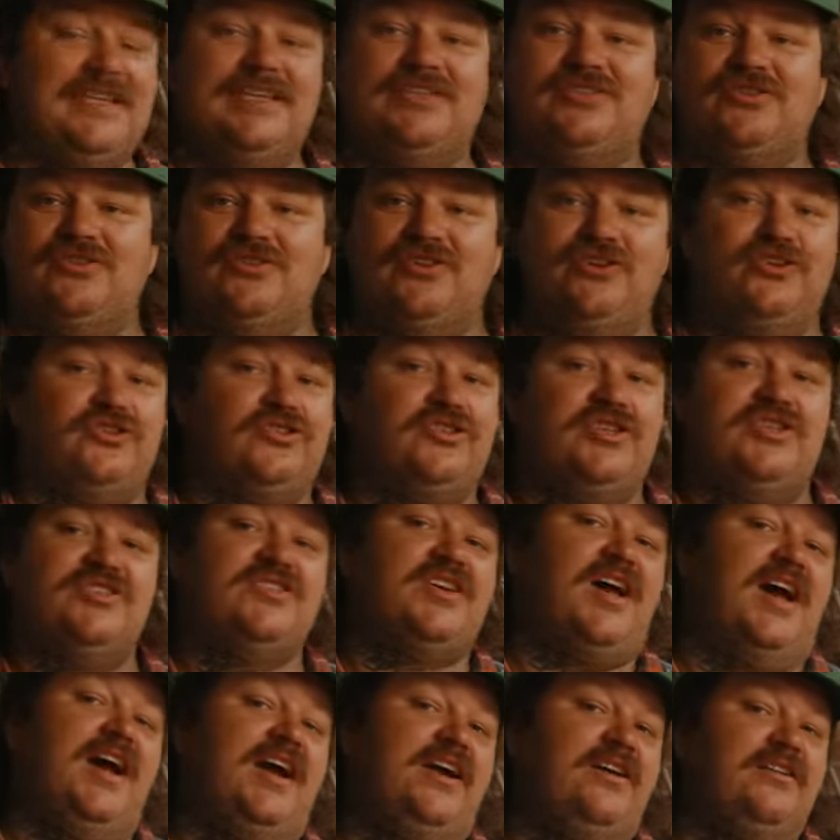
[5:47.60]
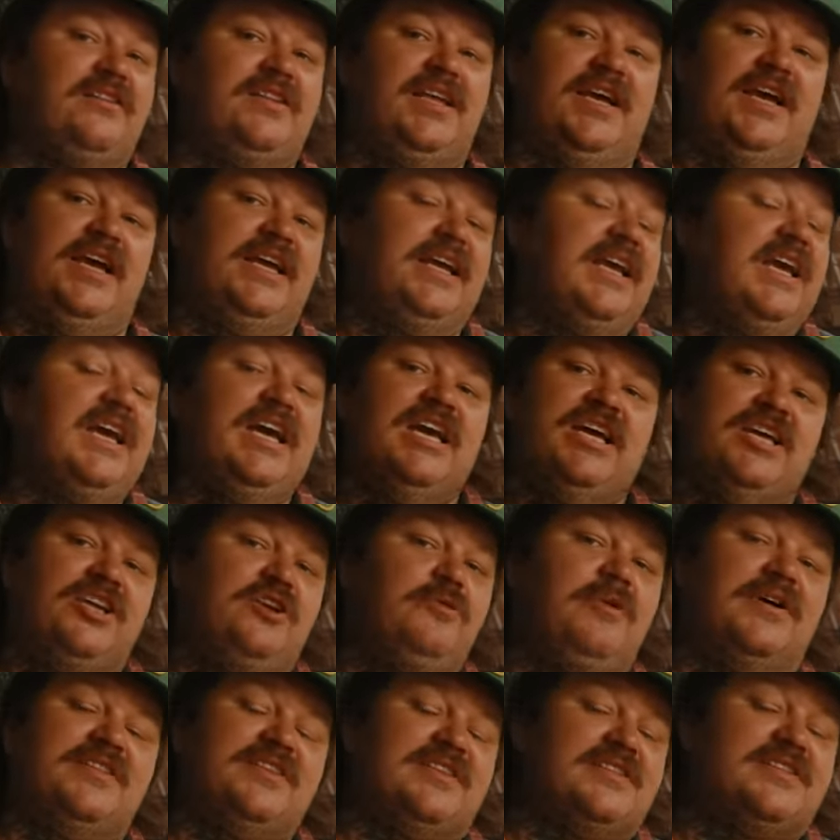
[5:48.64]
it to your desired thing. You
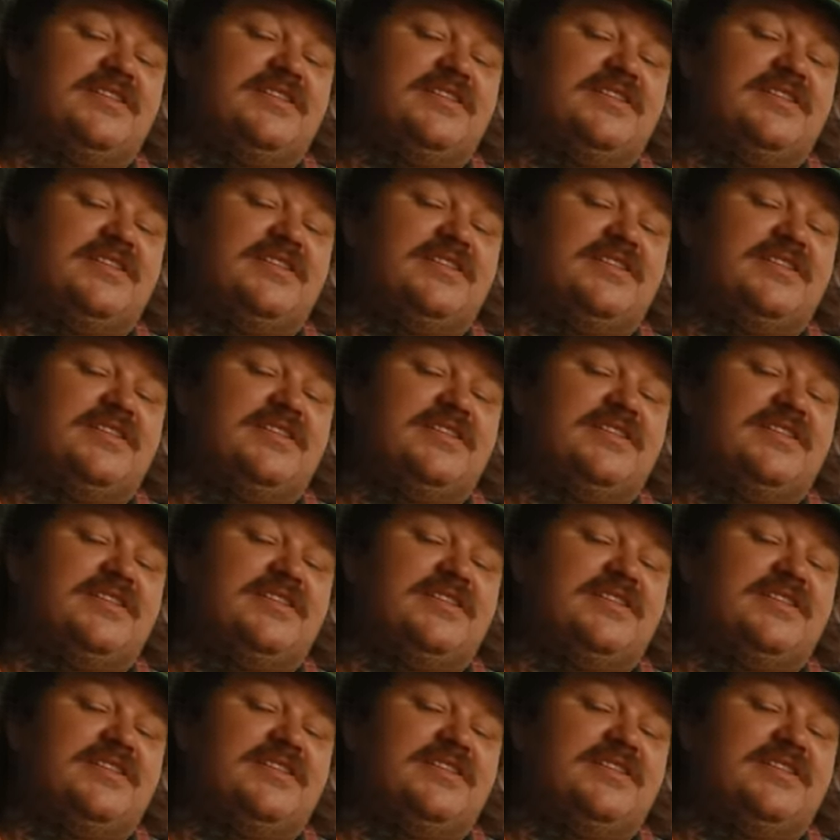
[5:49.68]
want the